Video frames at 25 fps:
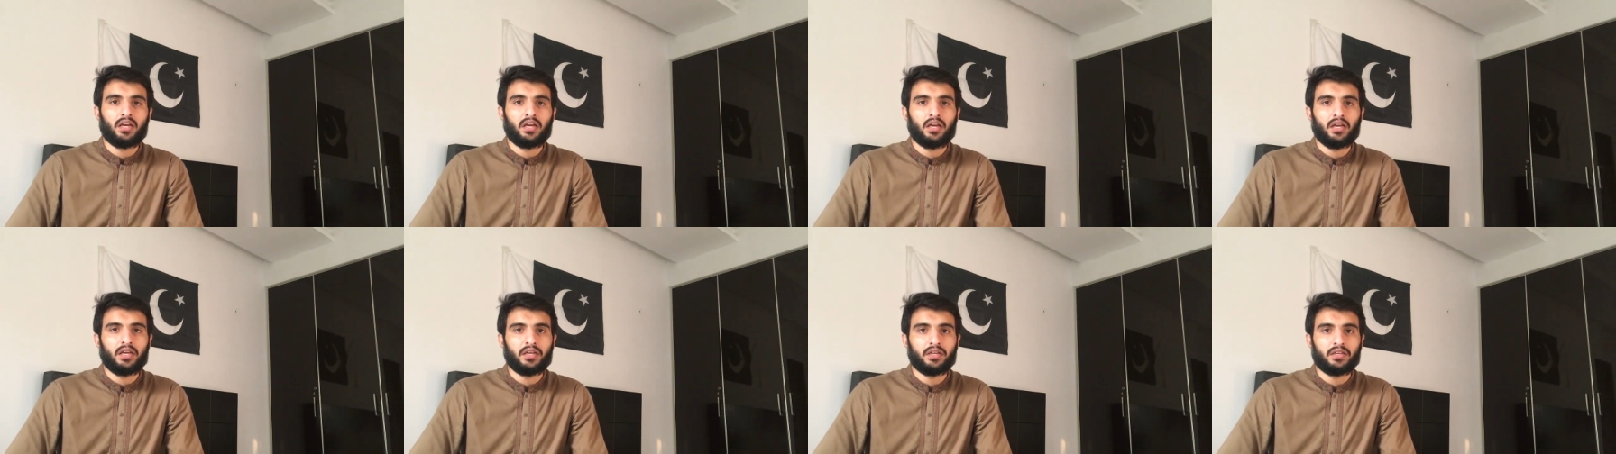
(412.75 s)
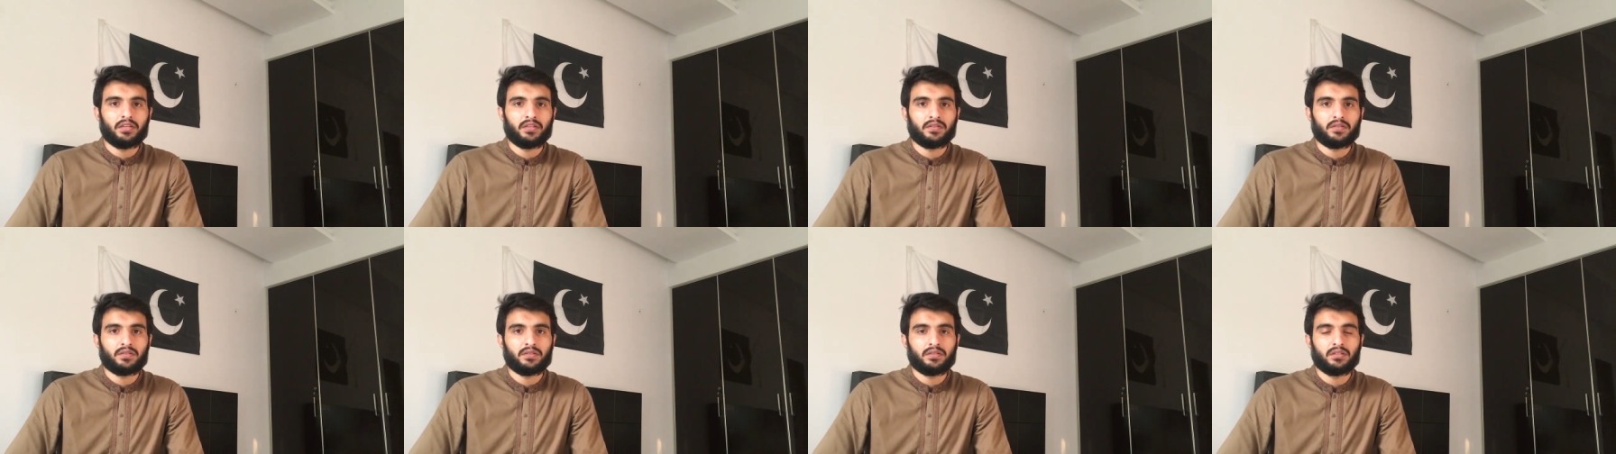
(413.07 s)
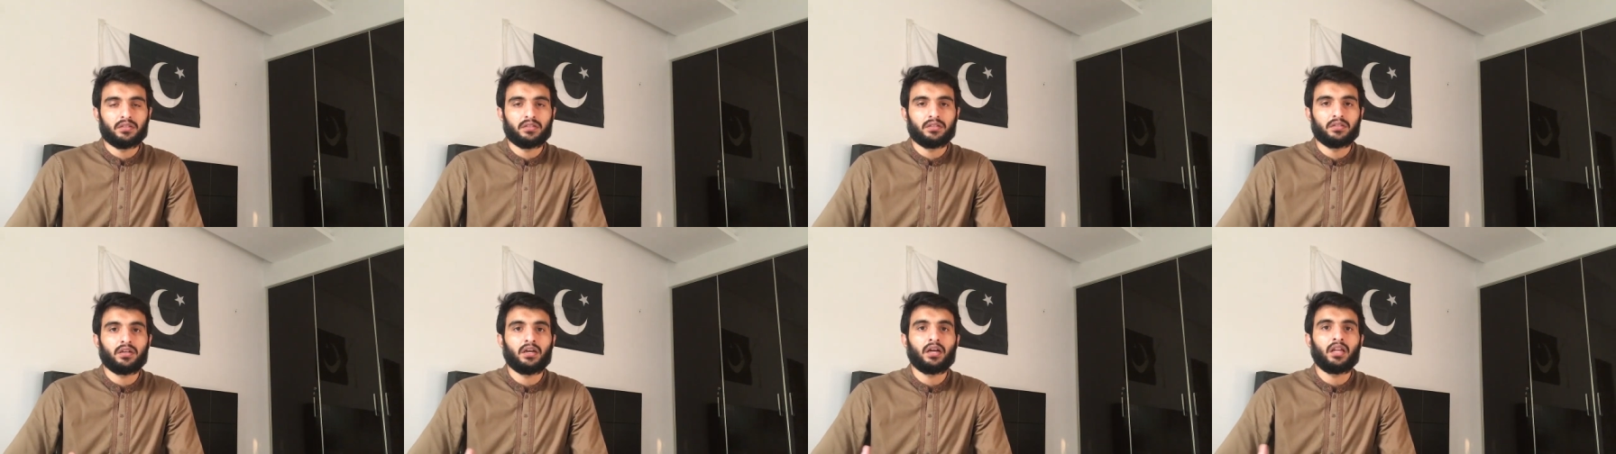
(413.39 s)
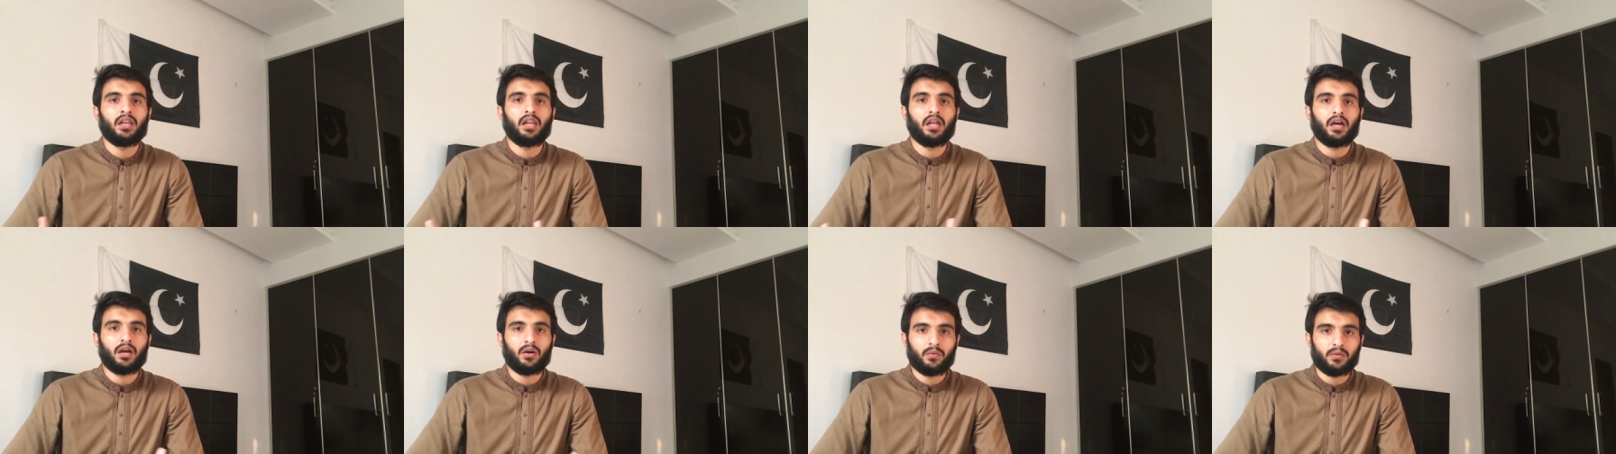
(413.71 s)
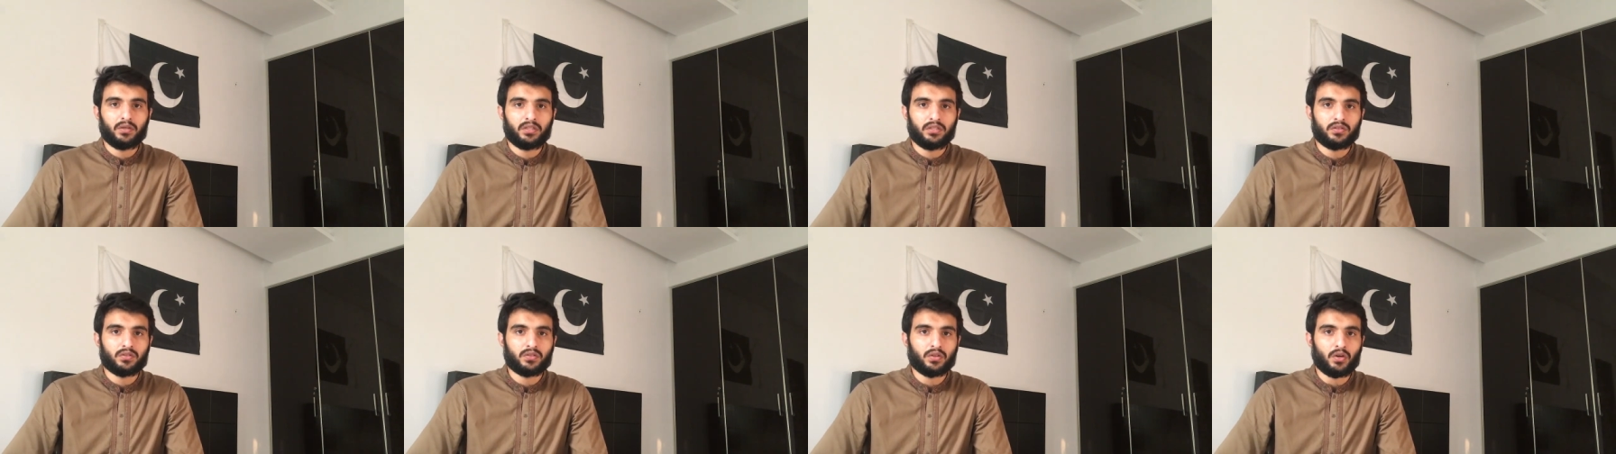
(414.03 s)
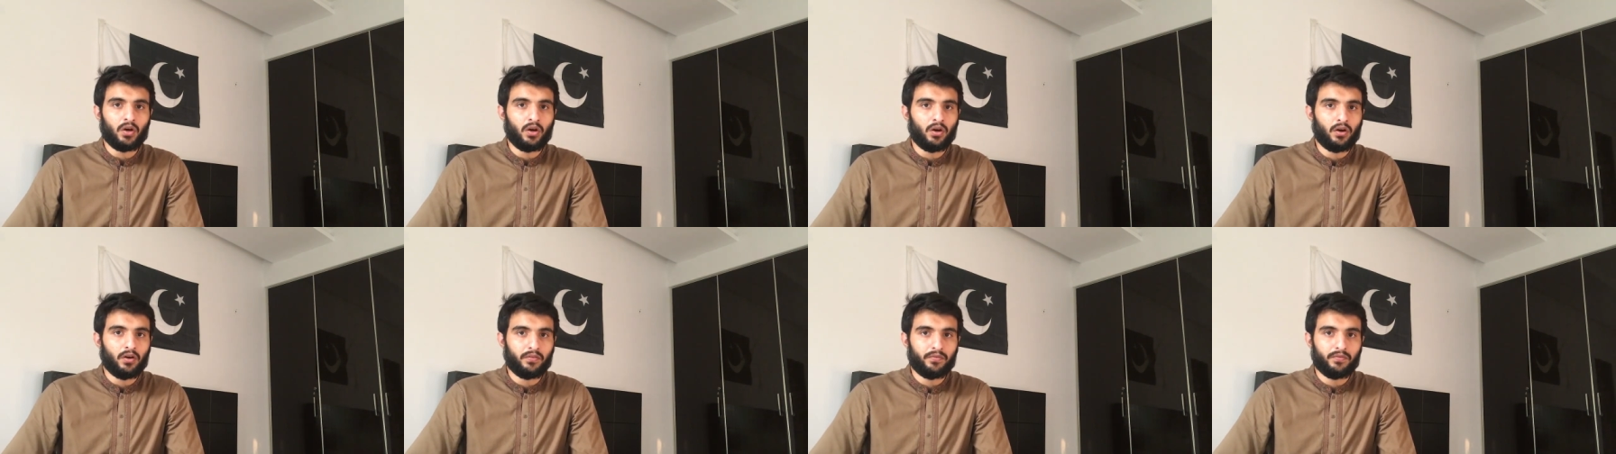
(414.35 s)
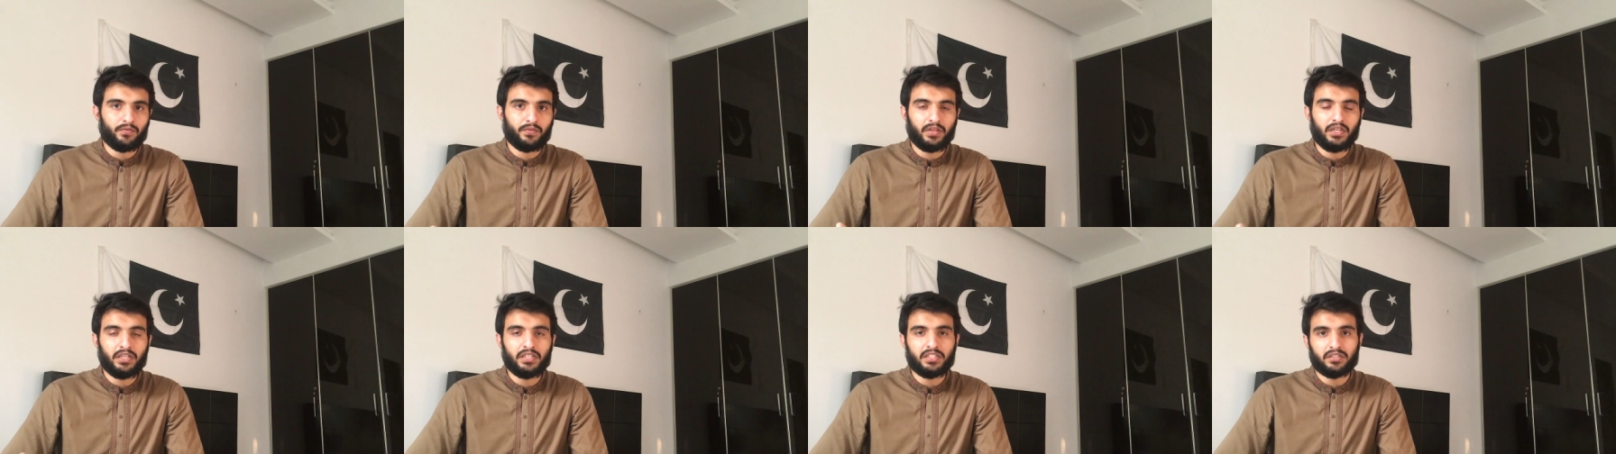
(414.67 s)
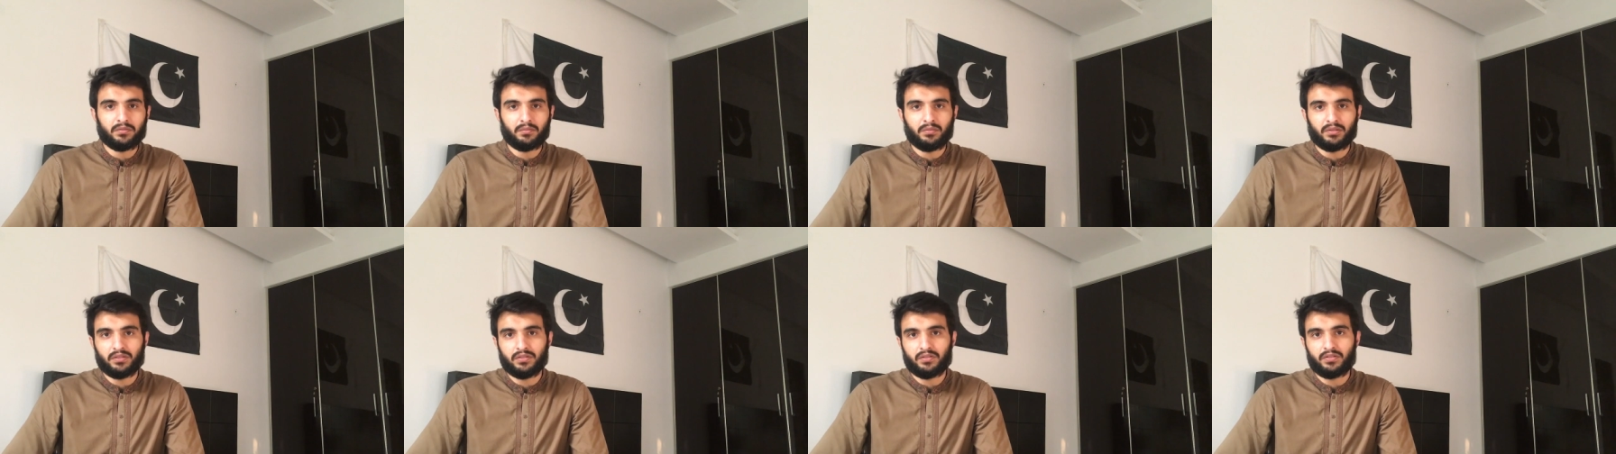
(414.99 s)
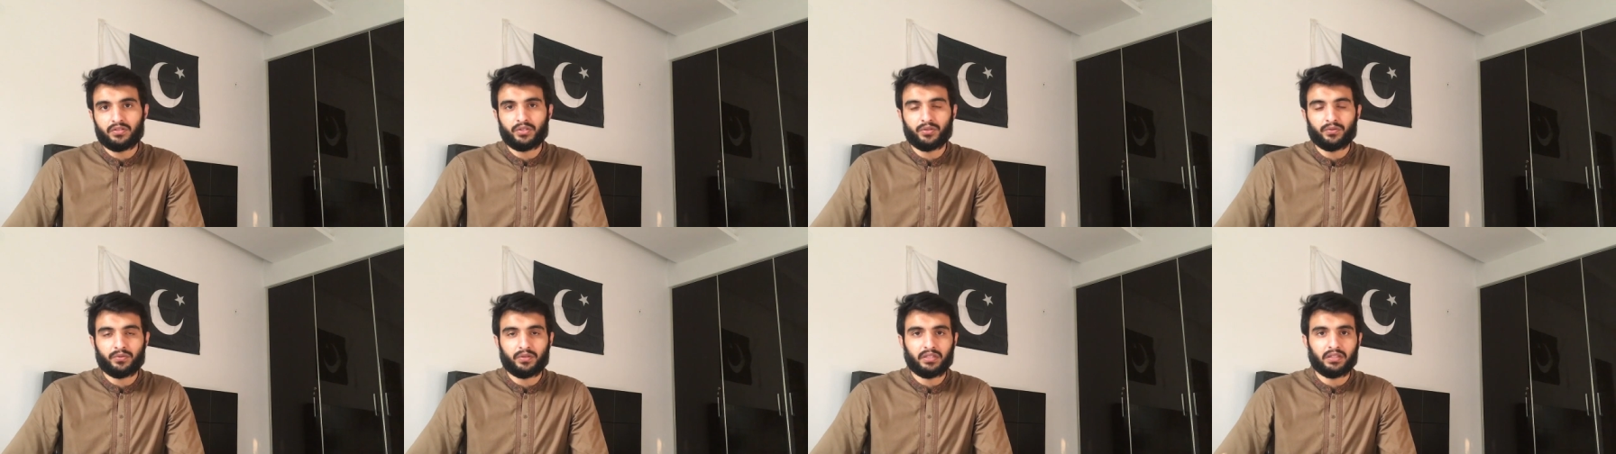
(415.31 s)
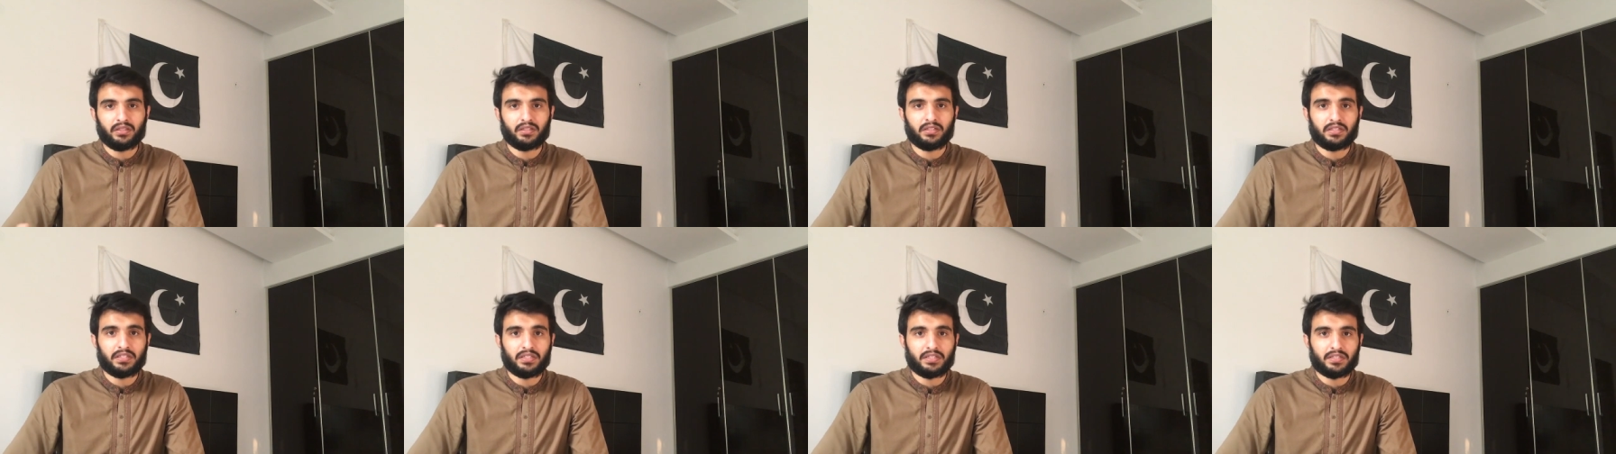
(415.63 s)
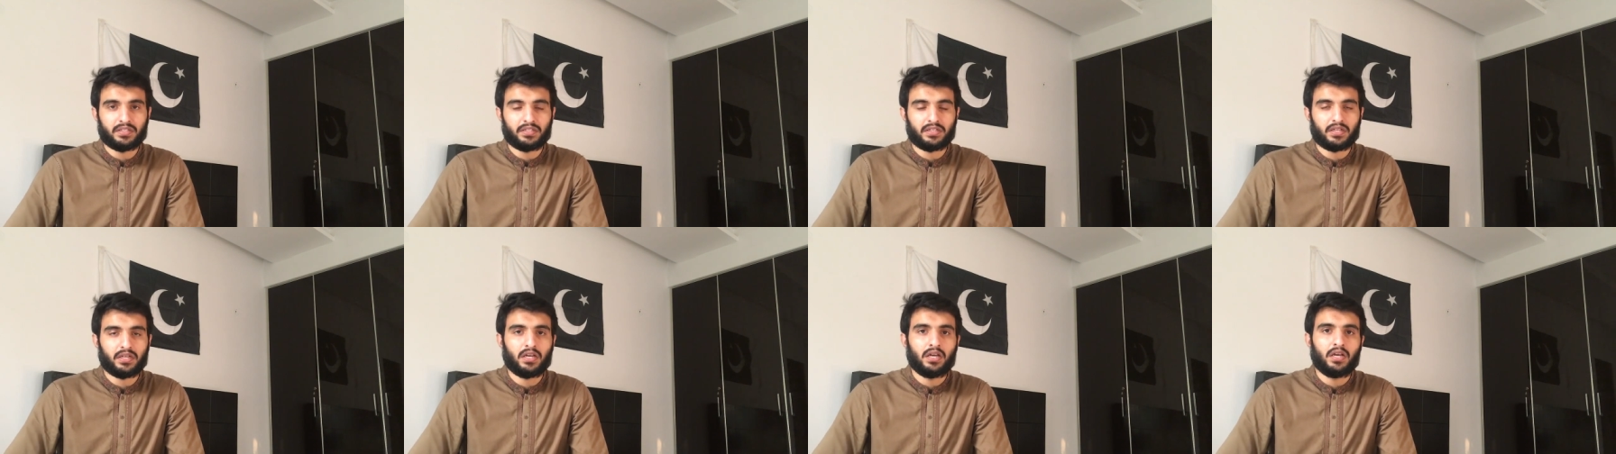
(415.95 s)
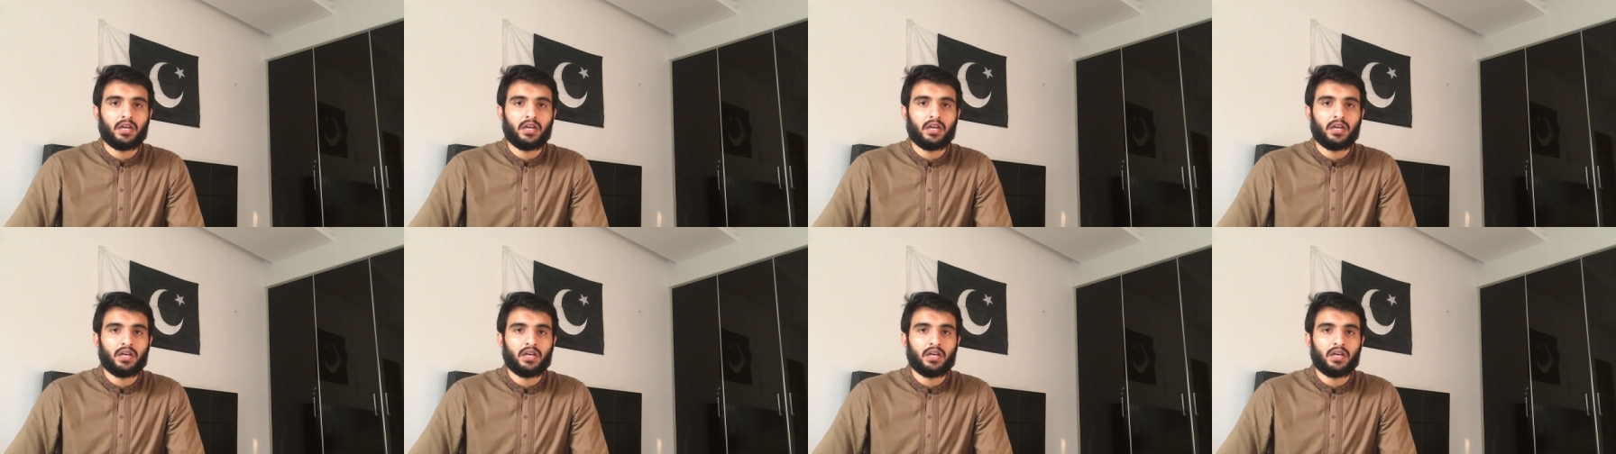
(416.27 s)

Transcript: is the allowance of eatables during the test.